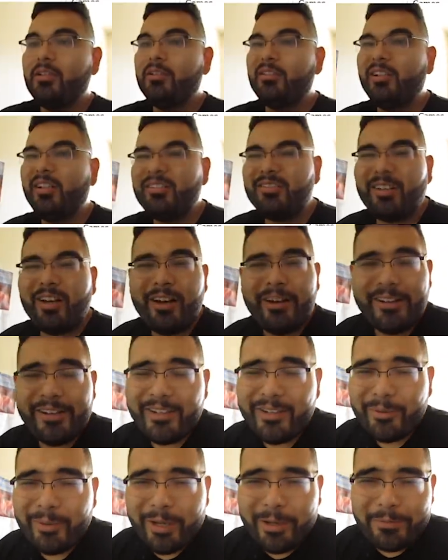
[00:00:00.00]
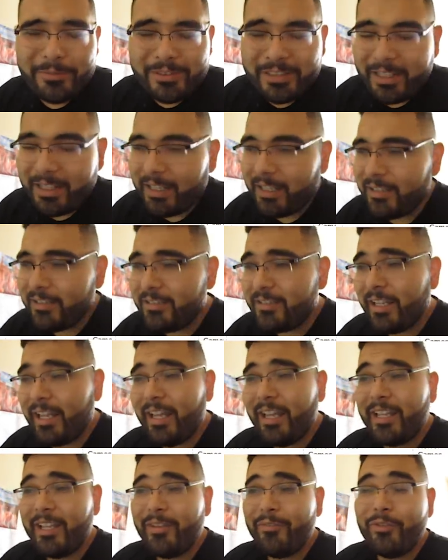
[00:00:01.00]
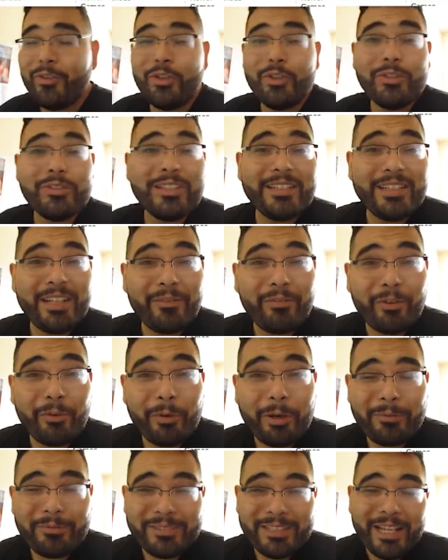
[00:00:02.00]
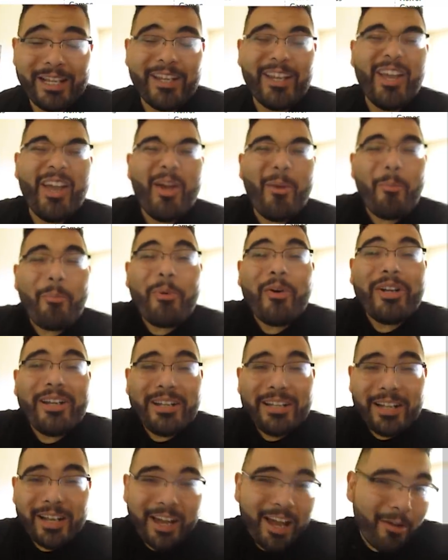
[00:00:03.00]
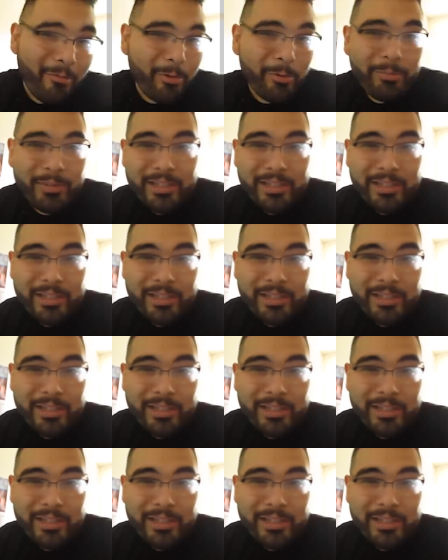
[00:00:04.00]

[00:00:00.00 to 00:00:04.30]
There's other websites. Hey, if you use a different website, put it in the comment